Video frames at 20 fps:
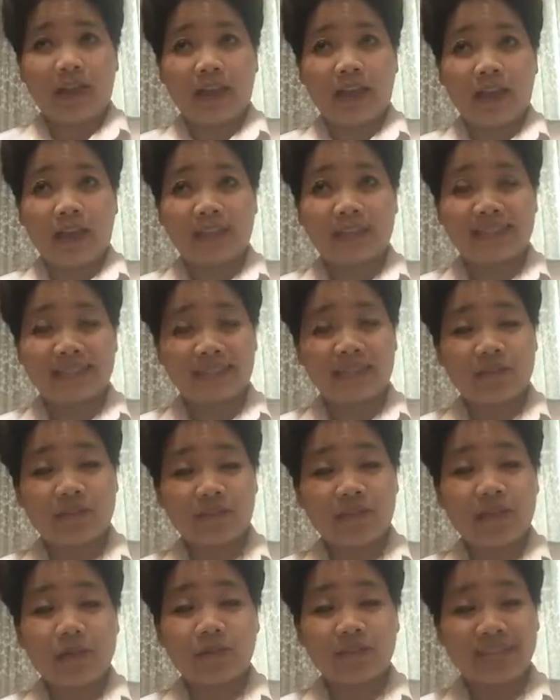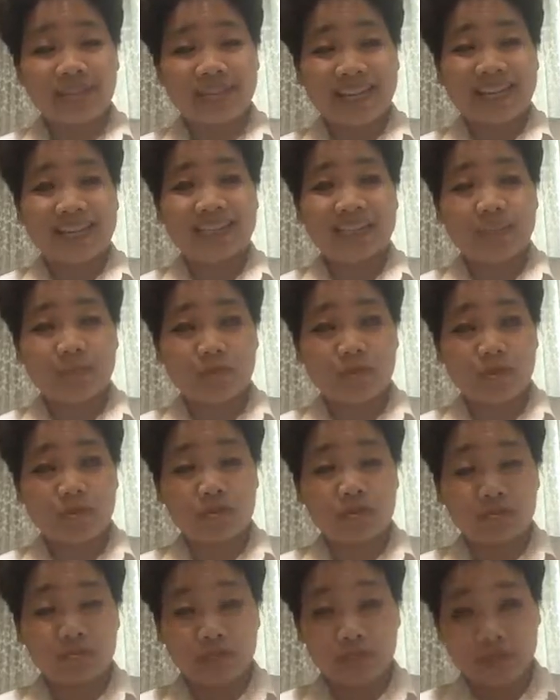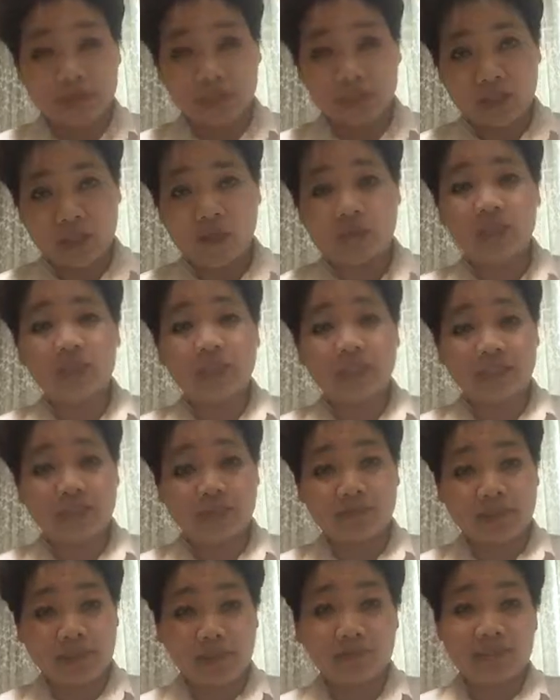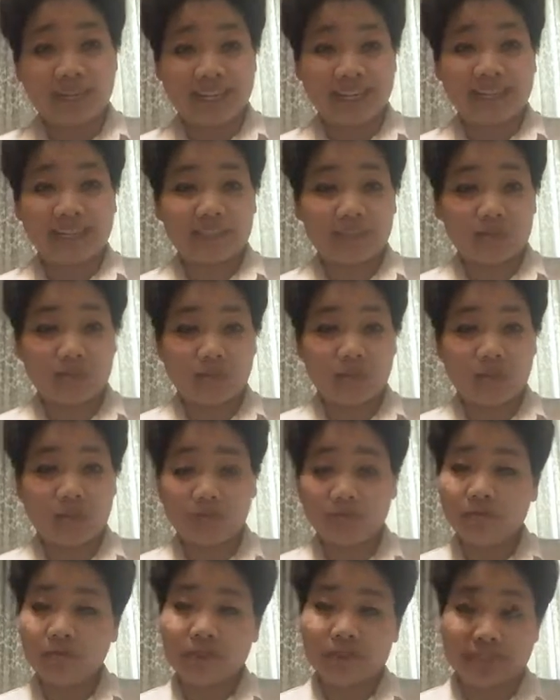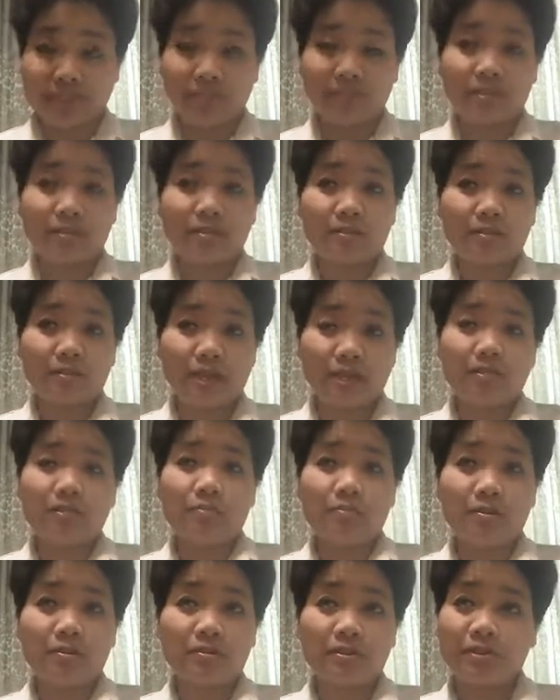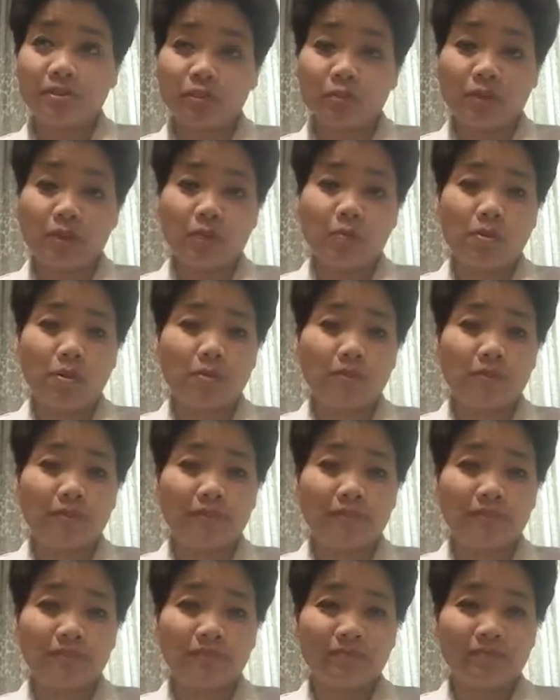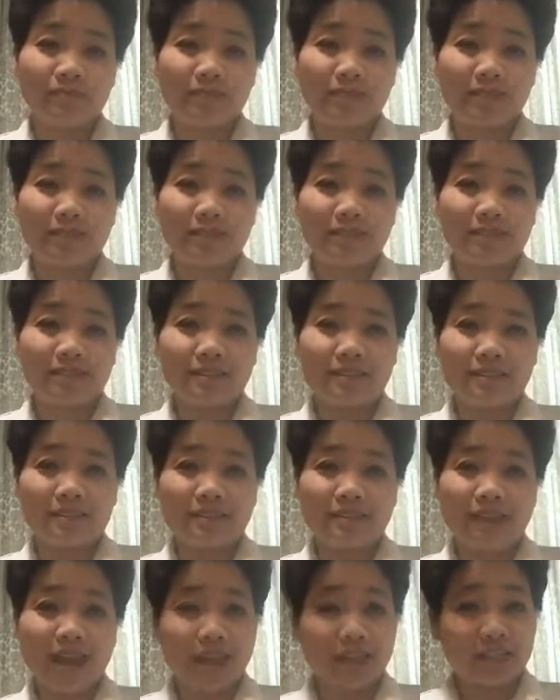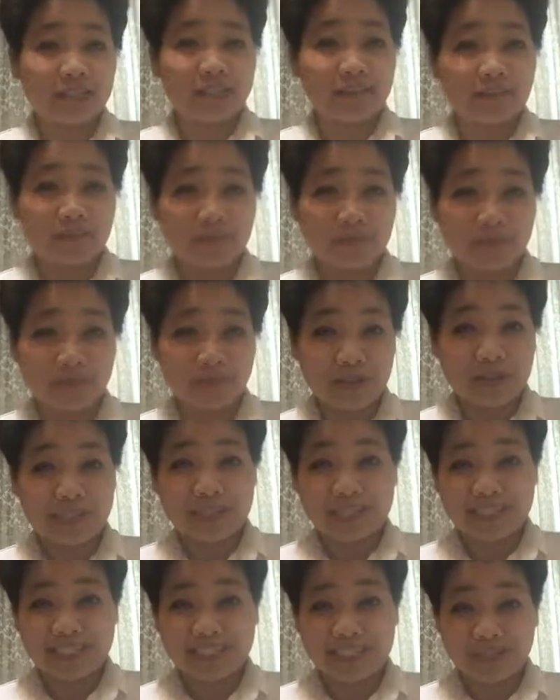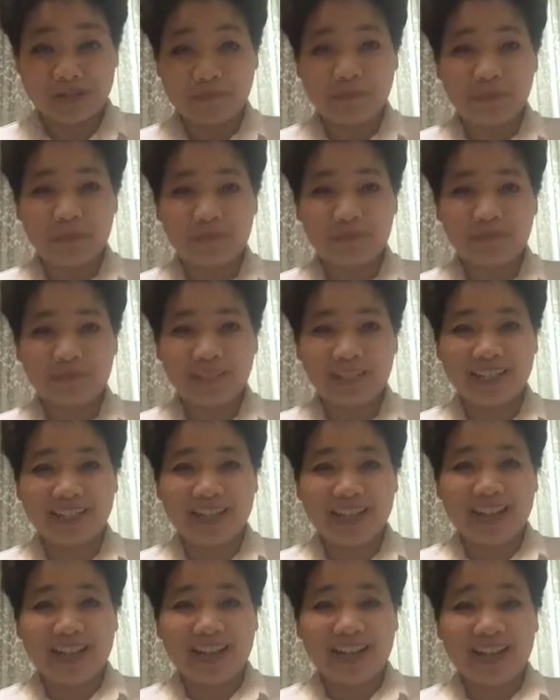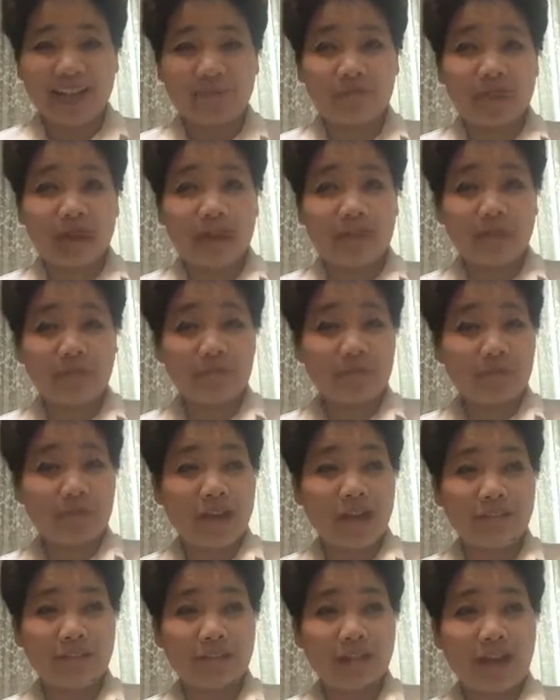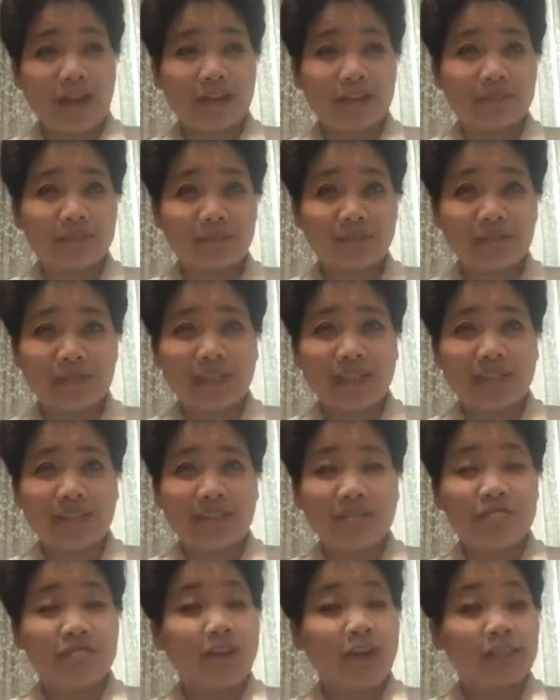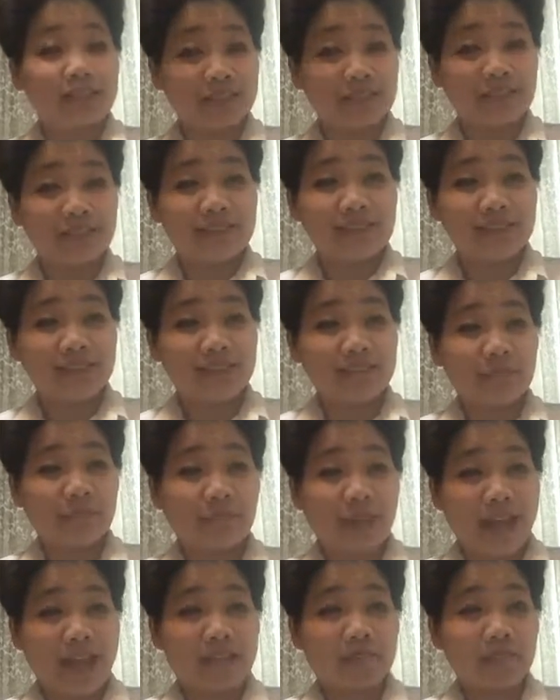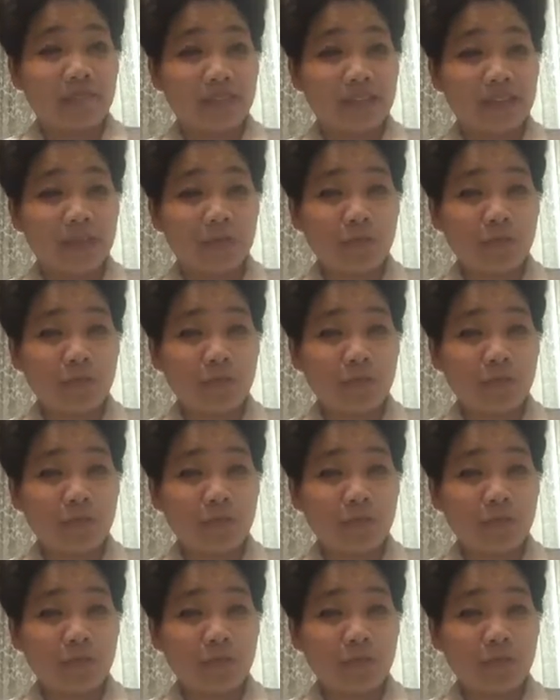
and see if they're already getting the result. And if they're already getting the result, that's the person you want to work with. It's actually pretty simple. I hope you have a lot of fun planned for this